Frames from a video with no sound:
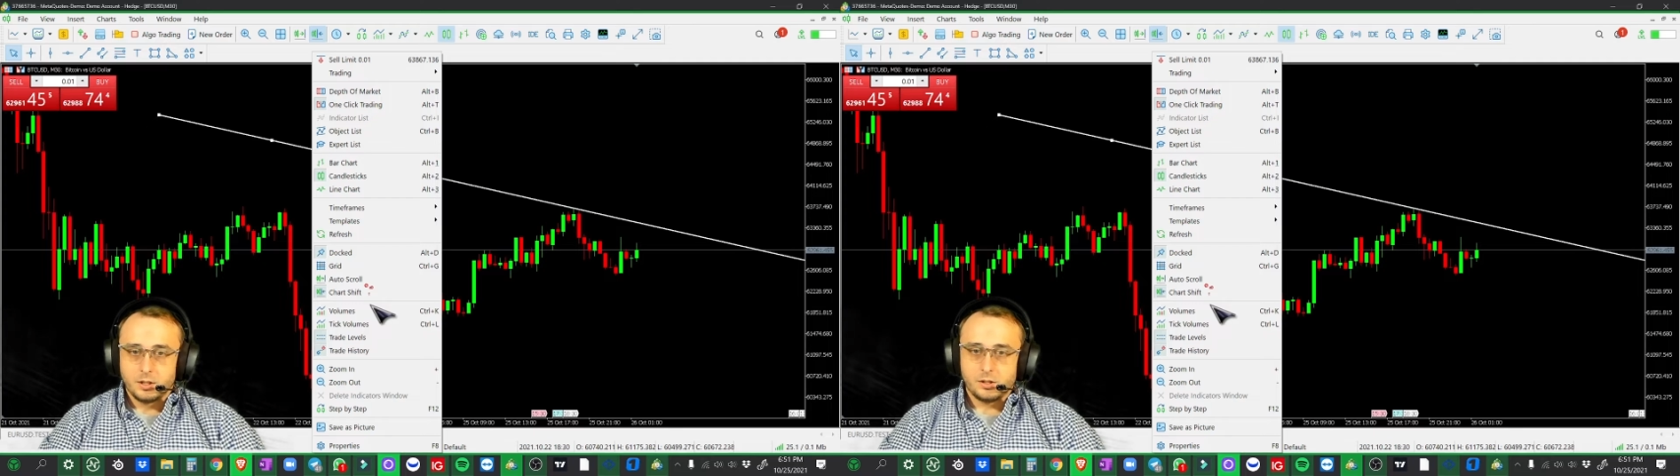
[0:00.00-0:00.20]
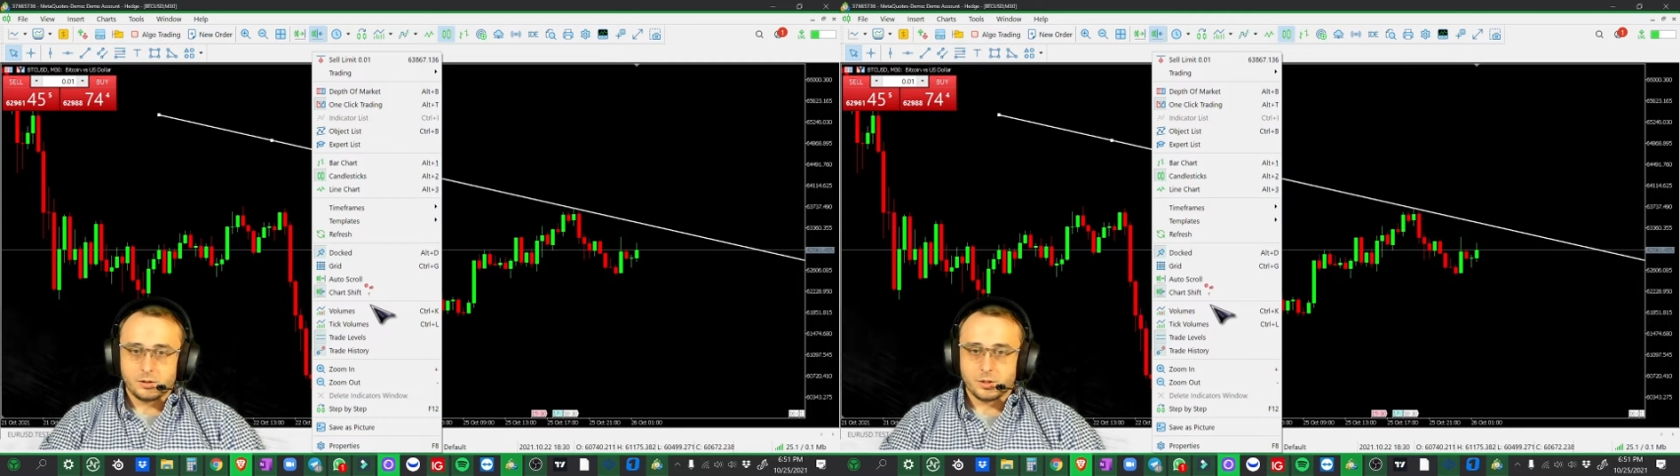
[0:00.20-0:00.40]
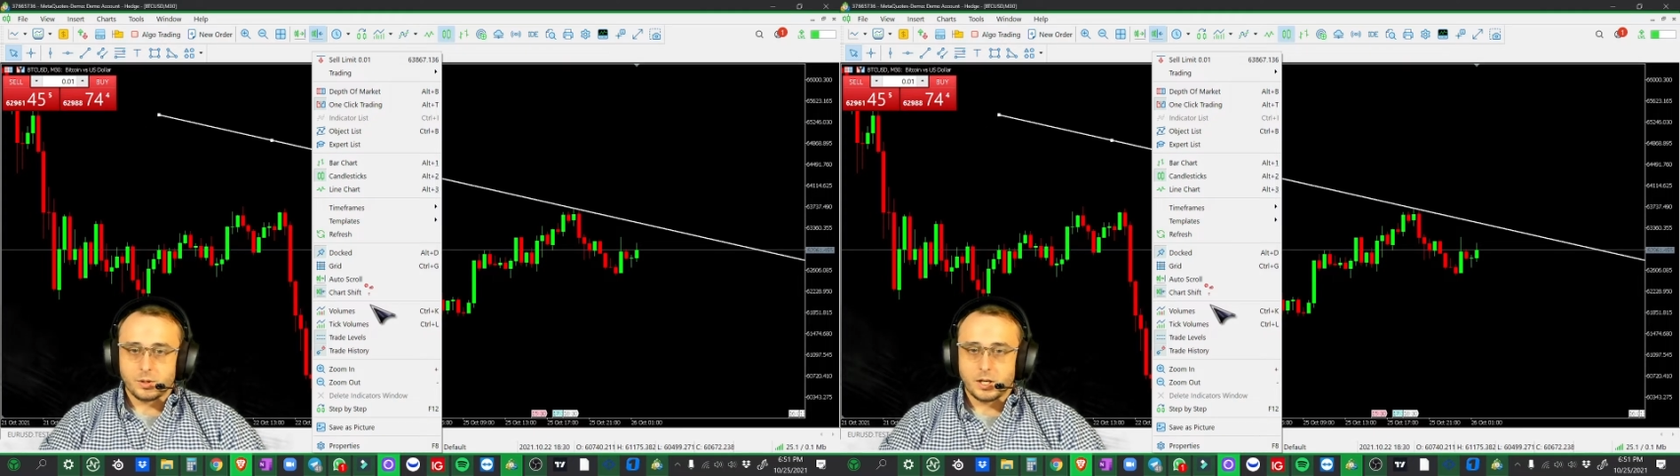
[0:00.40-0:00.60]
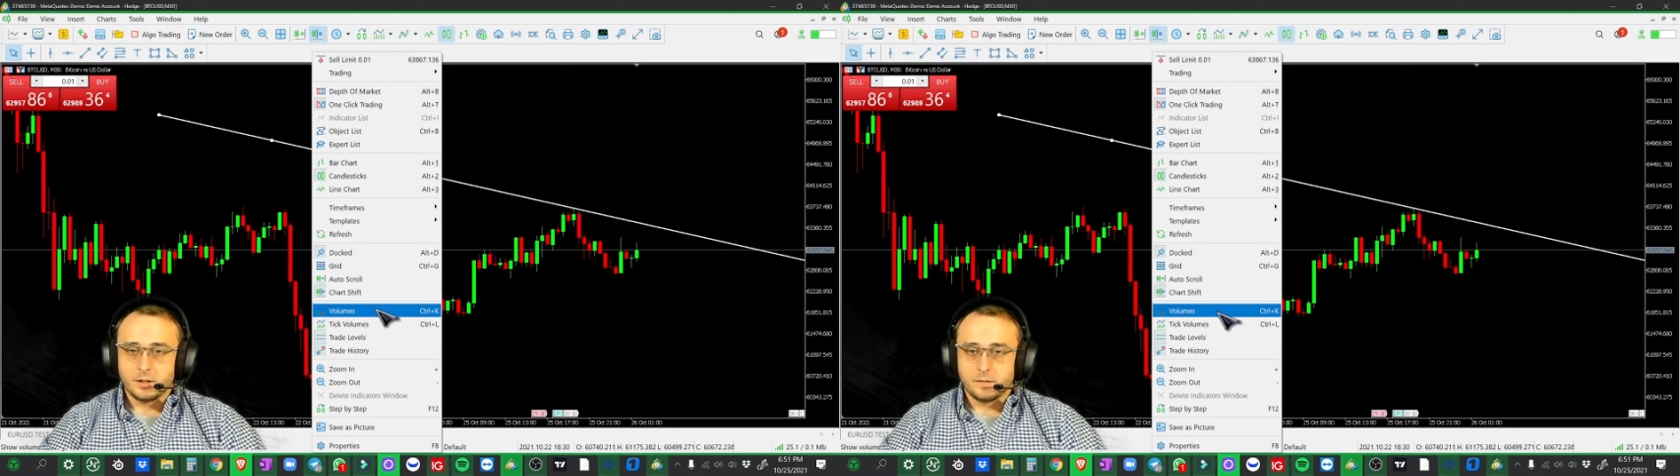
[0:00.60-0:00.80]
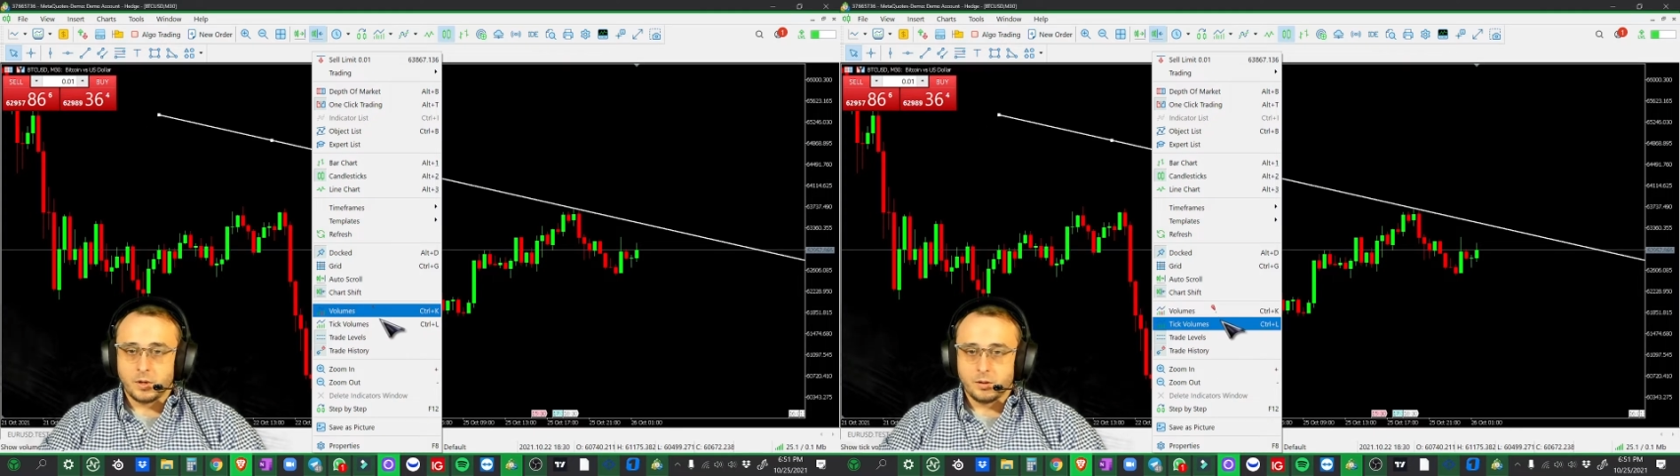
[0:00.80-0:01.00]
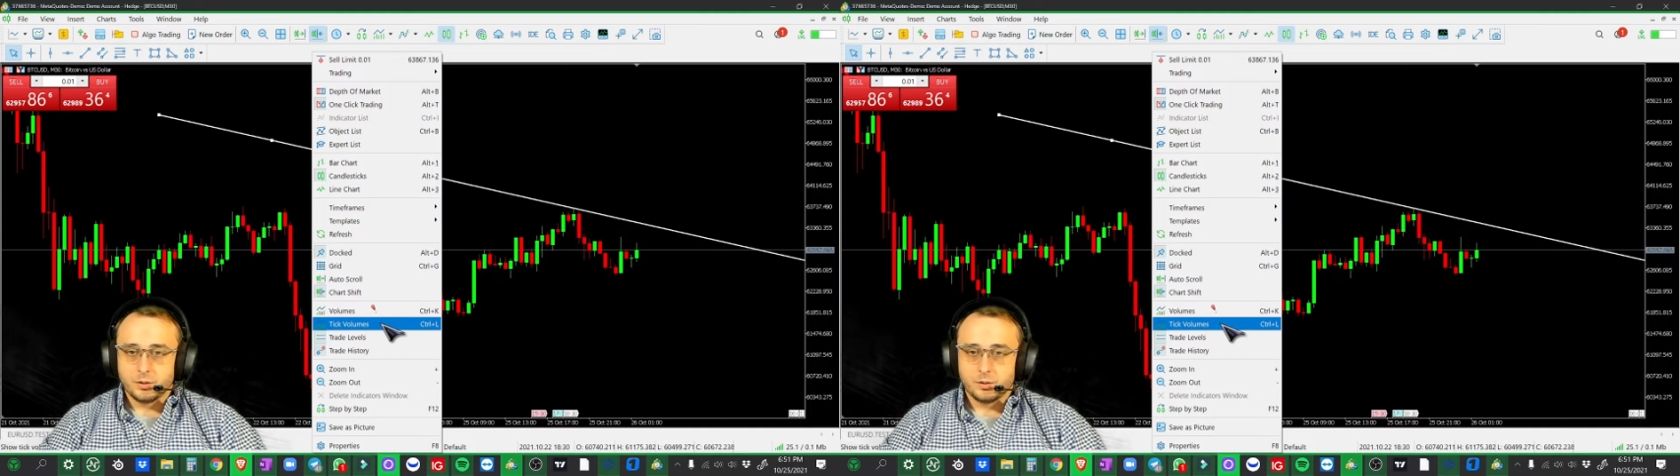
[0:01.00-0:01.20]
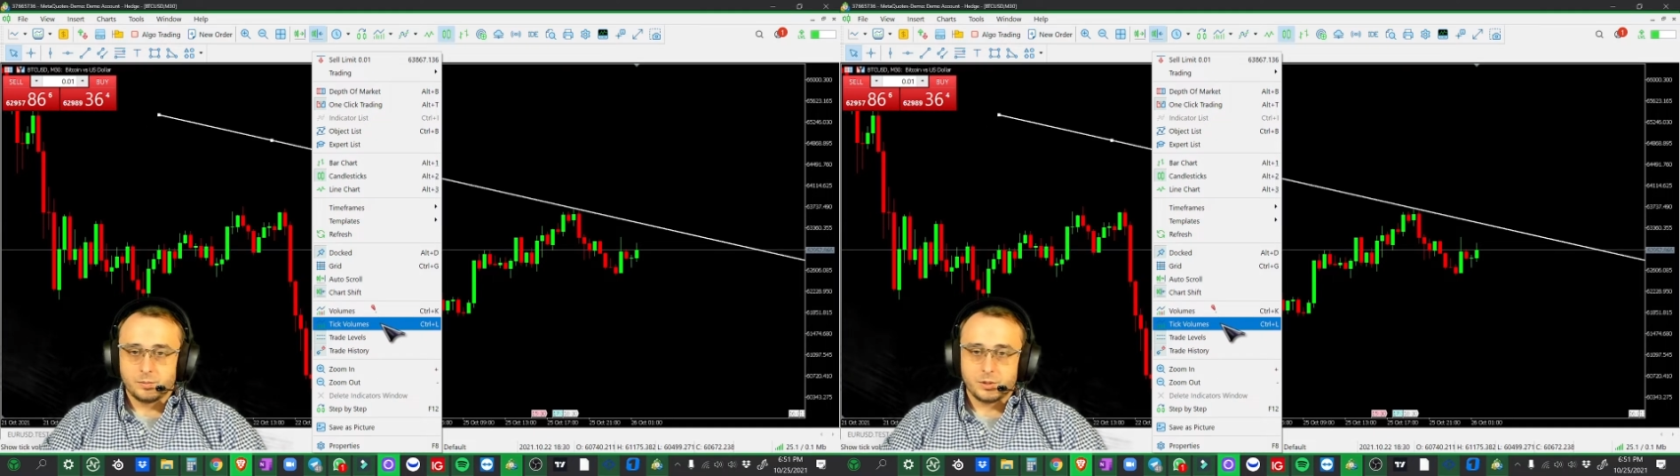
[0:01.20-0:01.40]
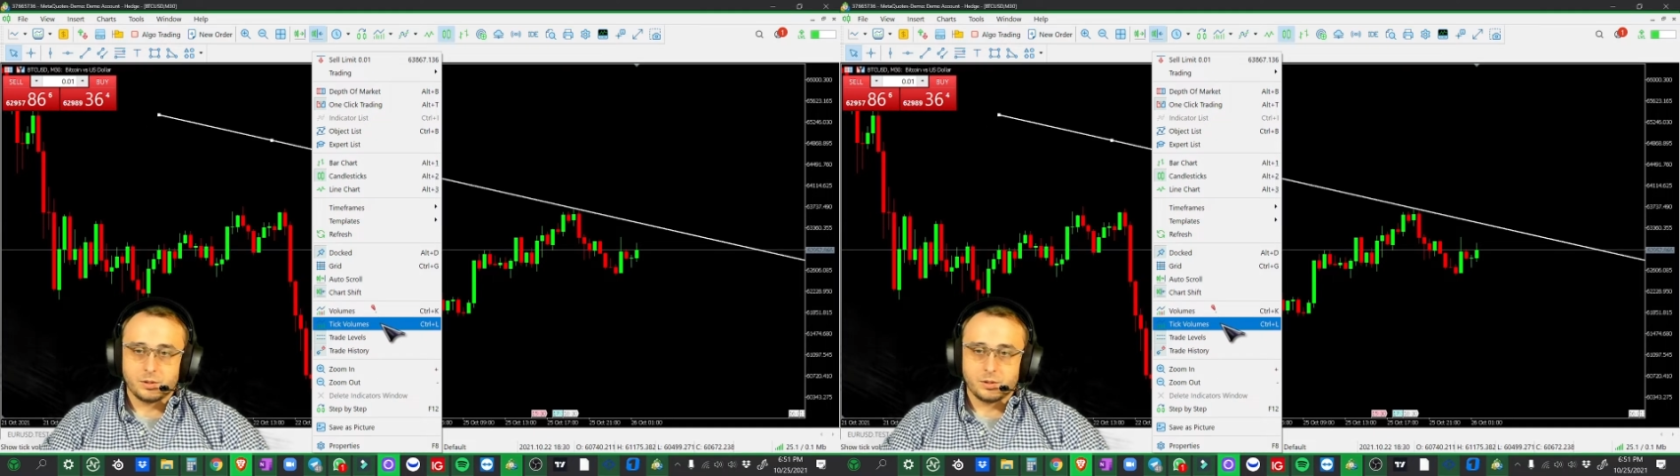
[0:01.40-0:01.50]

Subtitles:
You can show or hide the volumes.